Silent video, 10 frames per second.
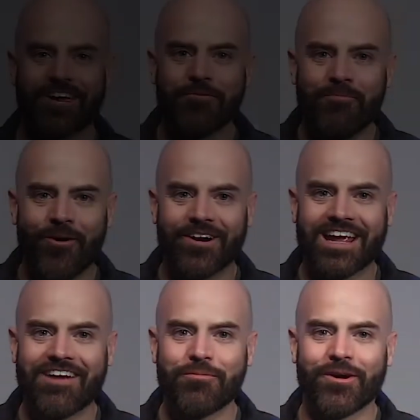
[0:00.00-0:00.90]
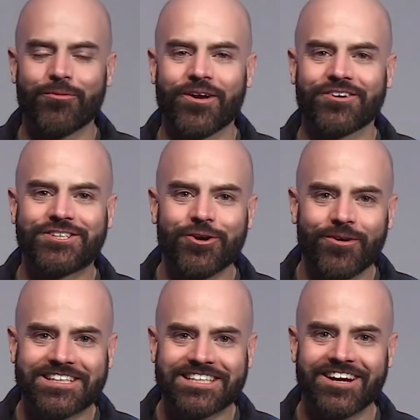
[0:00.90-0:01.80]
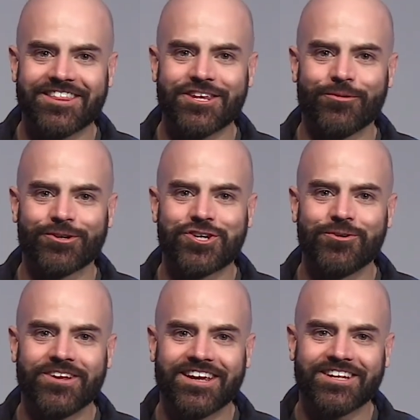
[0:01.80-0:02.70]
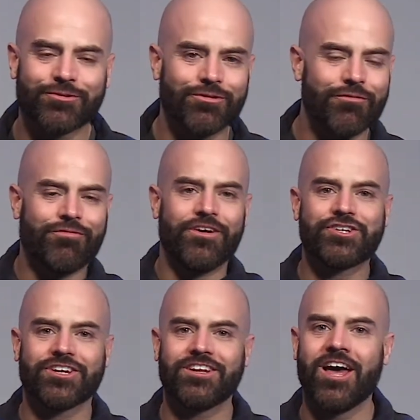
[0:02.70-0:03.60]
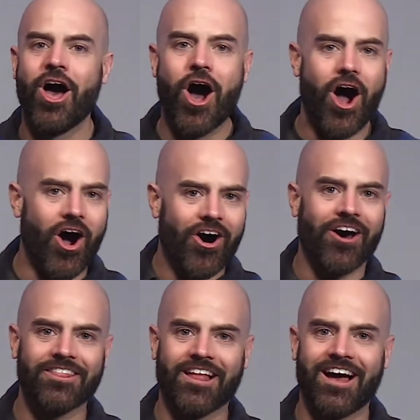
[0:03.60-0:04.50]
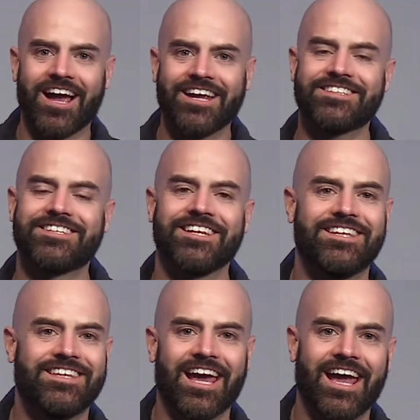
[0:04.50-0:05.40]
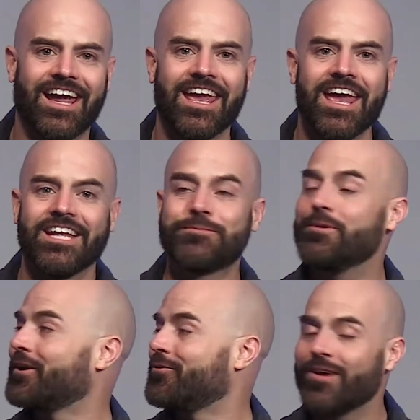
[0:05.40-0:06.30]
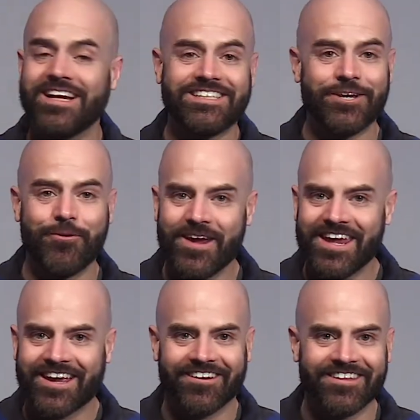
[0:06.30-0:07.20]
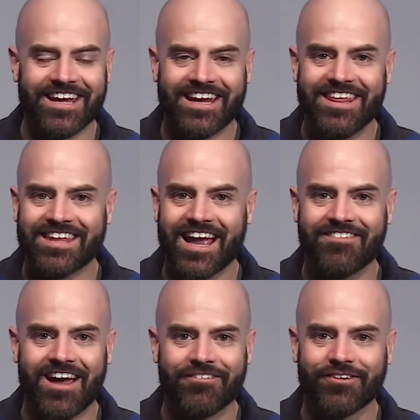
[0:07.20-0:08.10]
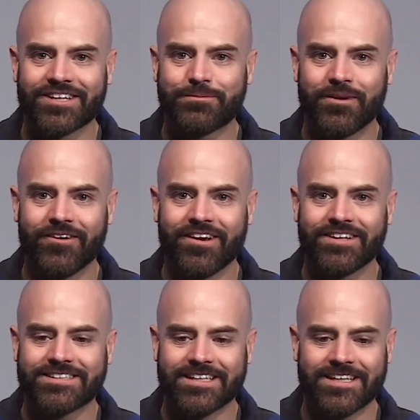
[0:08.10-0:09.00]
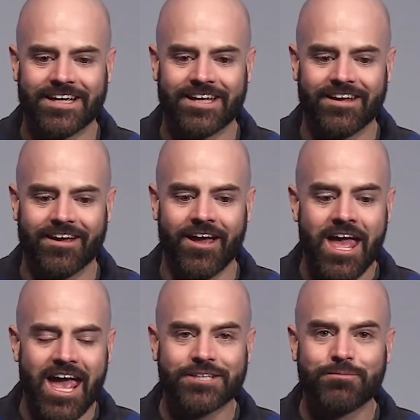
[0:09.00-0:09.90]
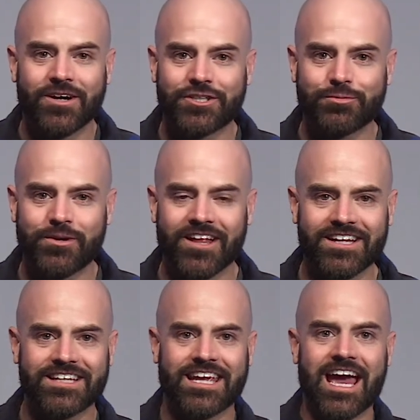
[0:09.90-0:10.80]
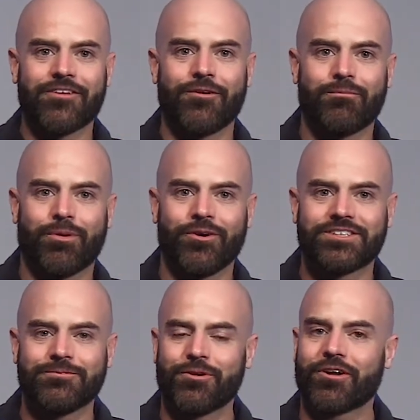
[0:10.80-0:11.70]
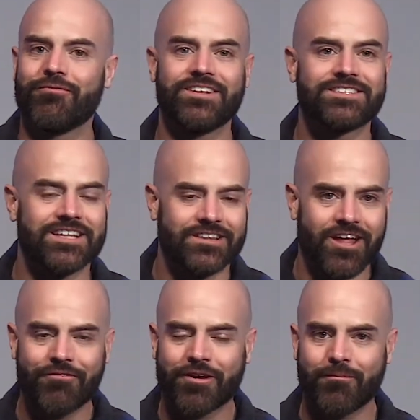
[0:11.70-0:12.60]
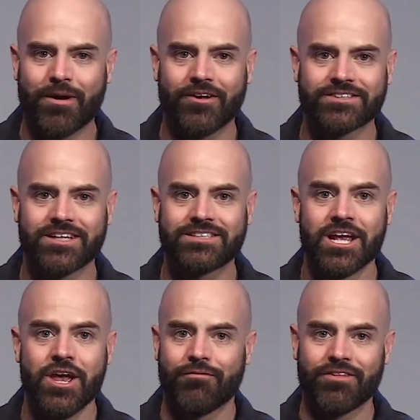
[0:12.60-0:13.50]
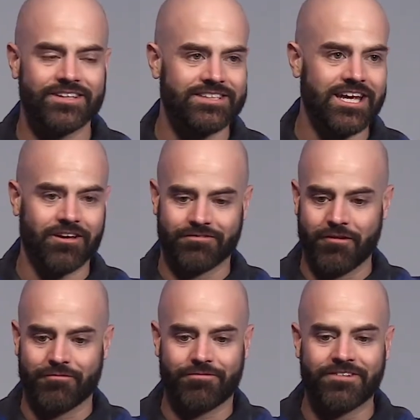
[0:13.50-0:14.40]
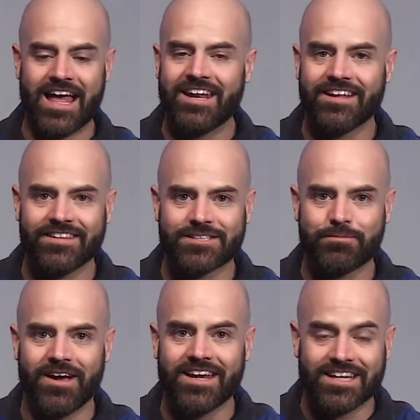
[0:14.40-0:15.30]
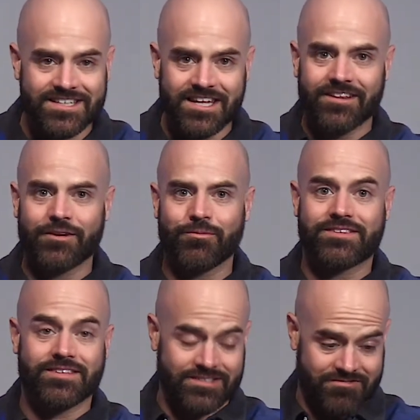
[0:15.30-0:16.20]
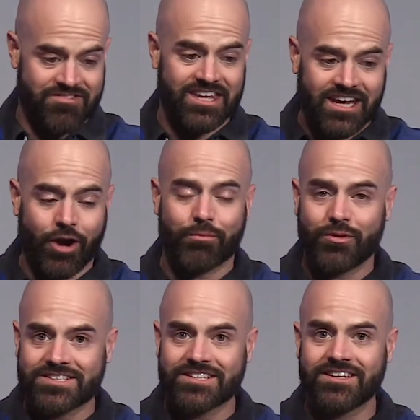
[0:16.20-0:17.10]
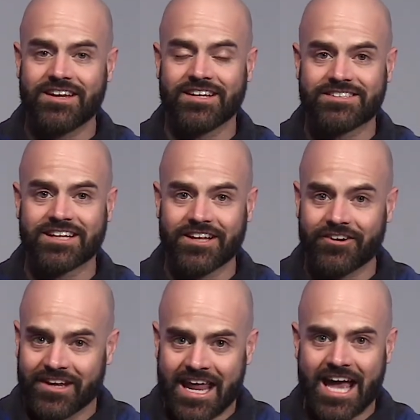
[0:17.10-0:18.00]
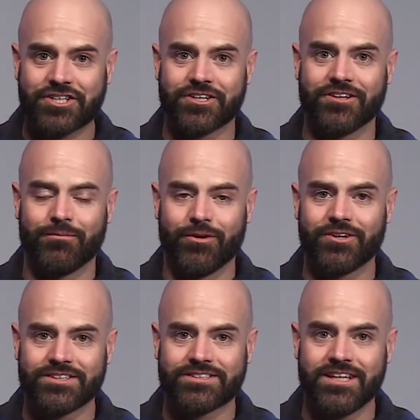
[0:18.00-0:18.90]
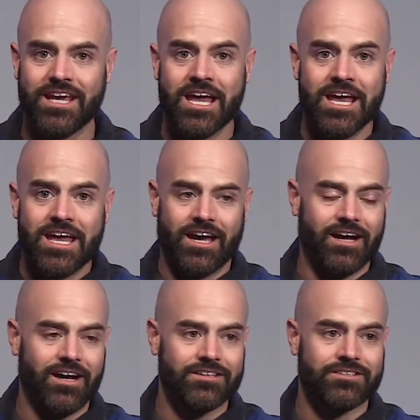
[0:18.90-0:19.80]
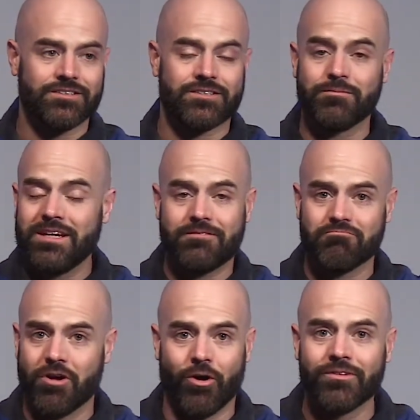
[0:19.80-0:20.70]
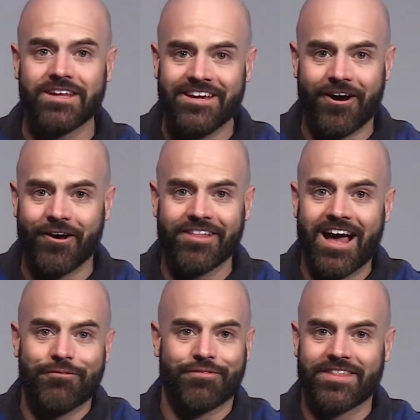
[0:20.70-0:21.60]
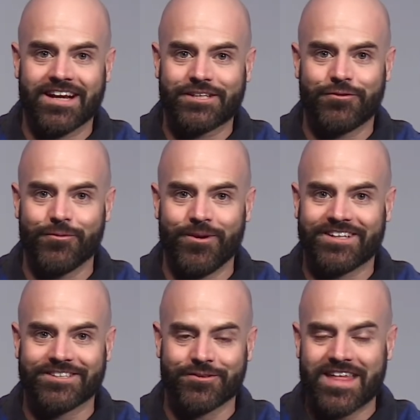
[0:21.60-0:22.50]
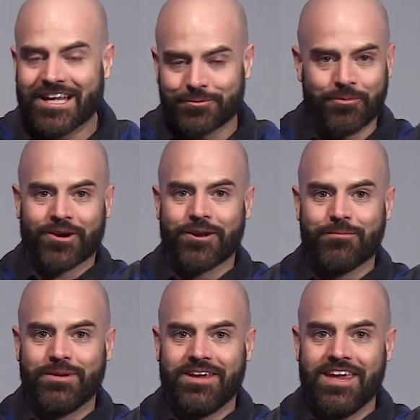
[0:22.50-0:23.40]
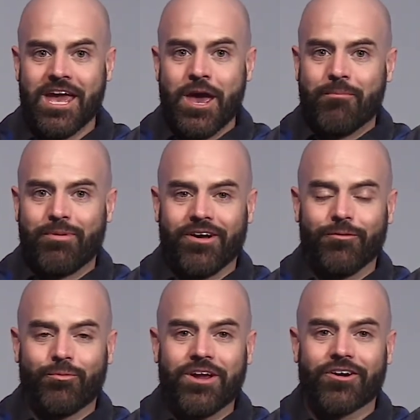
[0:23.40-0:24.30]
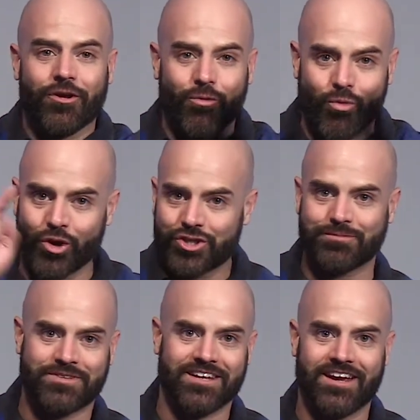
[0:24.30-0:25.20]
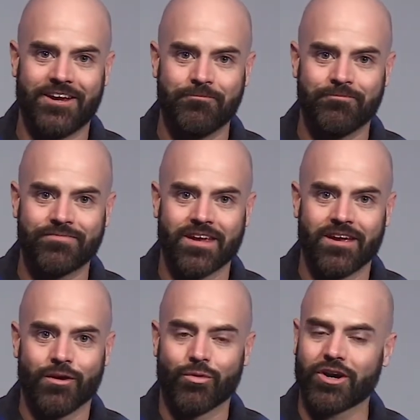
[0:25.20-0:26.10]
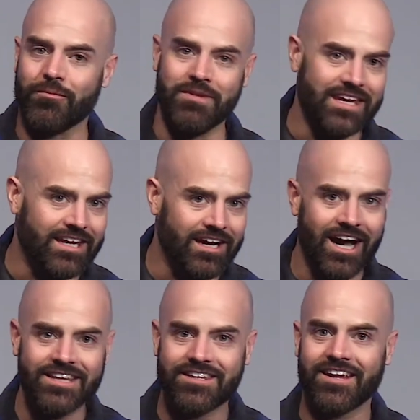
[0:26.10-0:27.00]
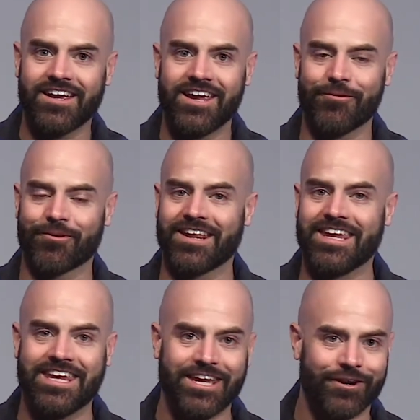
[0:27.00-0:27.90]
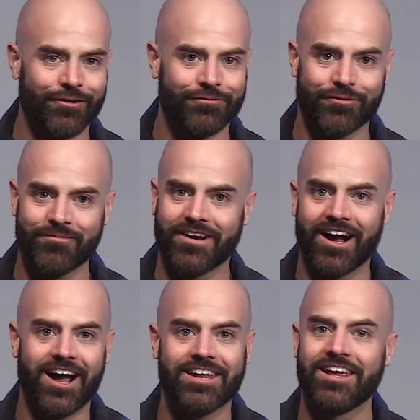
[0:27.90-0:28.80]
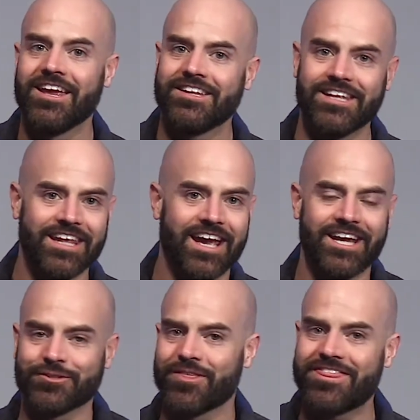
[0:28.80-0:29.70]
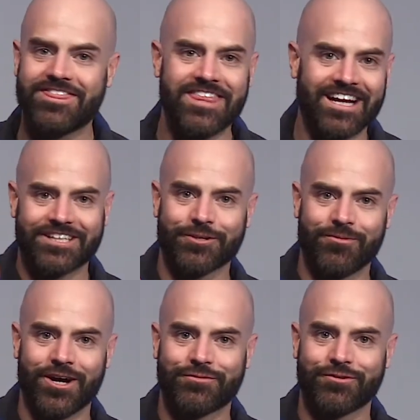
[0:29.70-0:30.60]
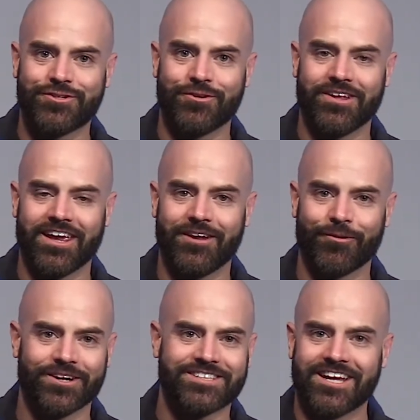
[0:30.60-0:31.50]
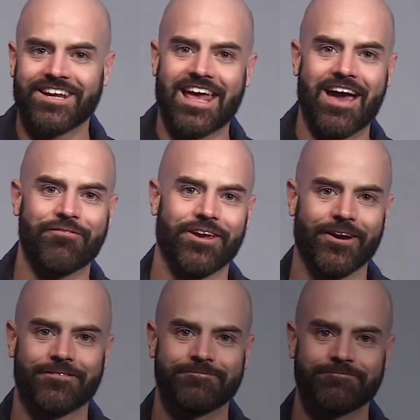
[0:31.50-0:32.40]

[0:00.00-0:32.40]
good morning, everybody. We are so excited that you are tuning in to Revision Online today. It's been a crazy week, unlike anything I've ever experienced, and as much as we'd like to gather in person, we're convinced that love compels us. For the sake of flattening the spike and dealing with this thing, our president has declared a national emergency to meet only online for the next few weeks, and so that's where we're going to be. But we are going to worship today, we're going to meet God today, and we're going to hear from God today. So thanks so much for tuning in. We're excited to have you here.